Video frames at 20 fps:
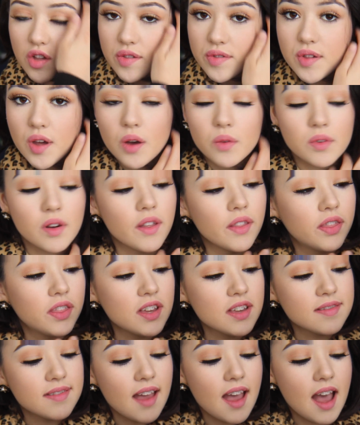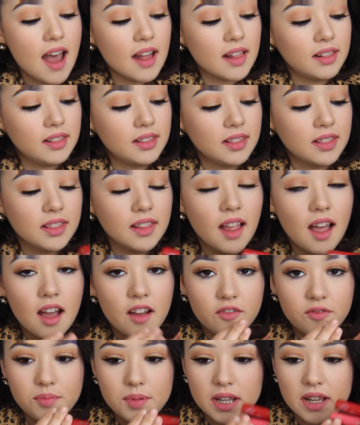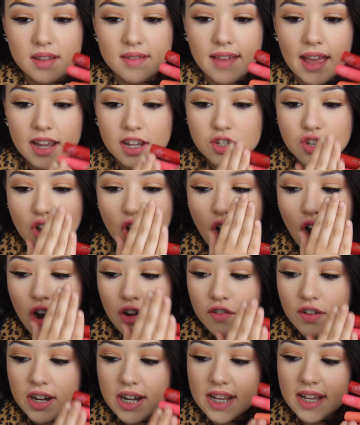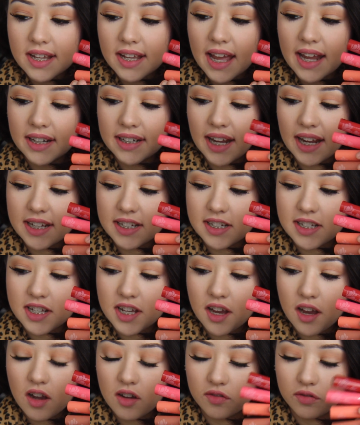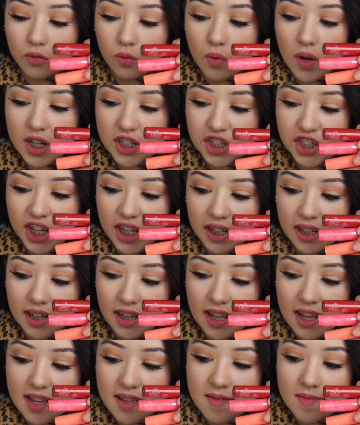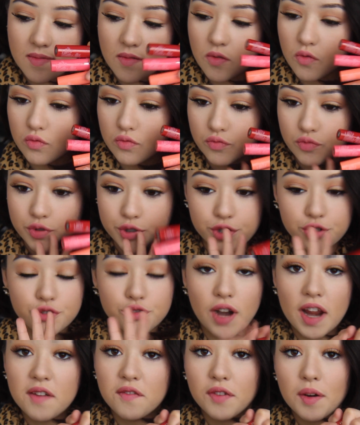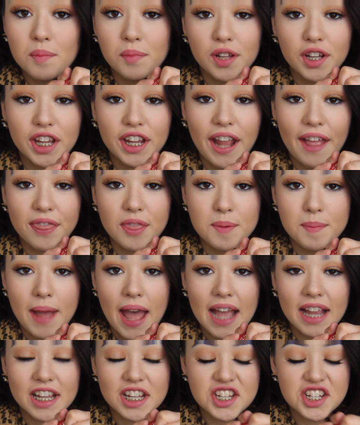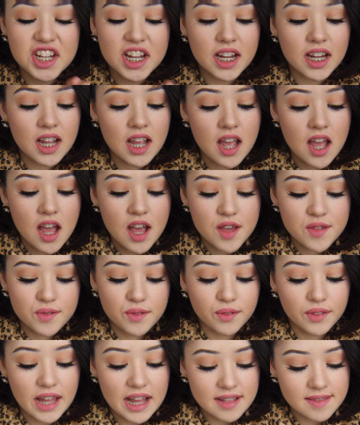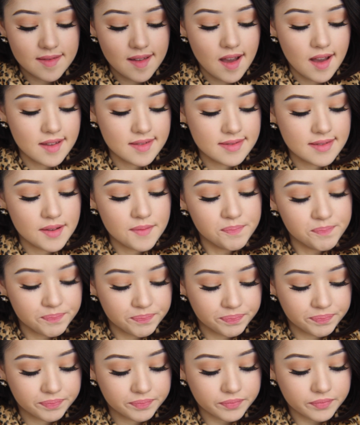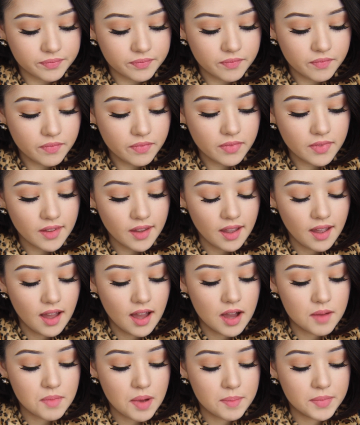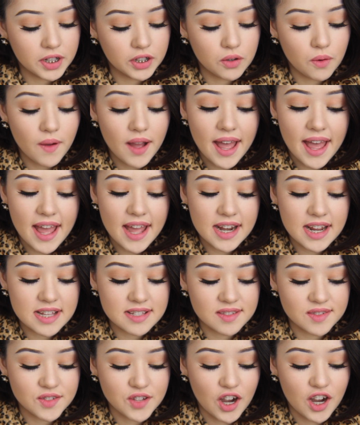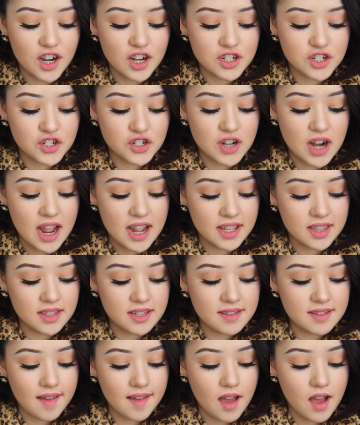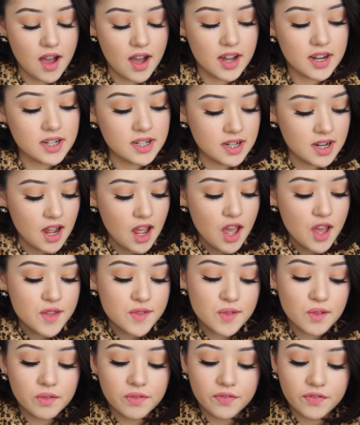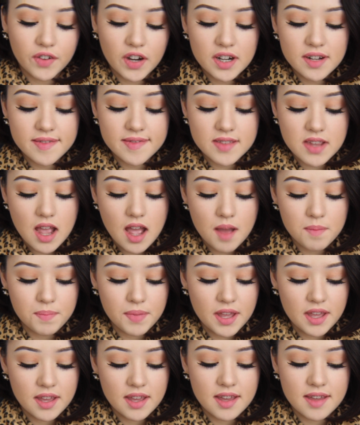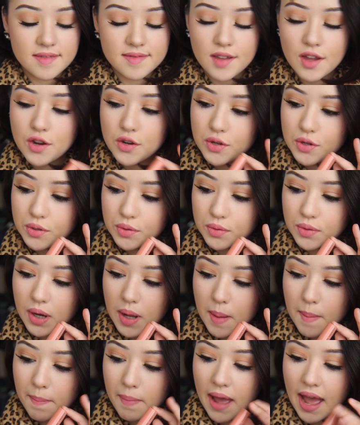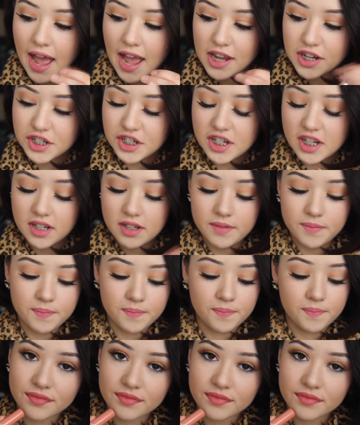So this I love, because I can already get an idea of what shade it is straight from looking at the packaging. So that's awesome. I'm going to go ahead and start trying on. So first up is Nude Passion.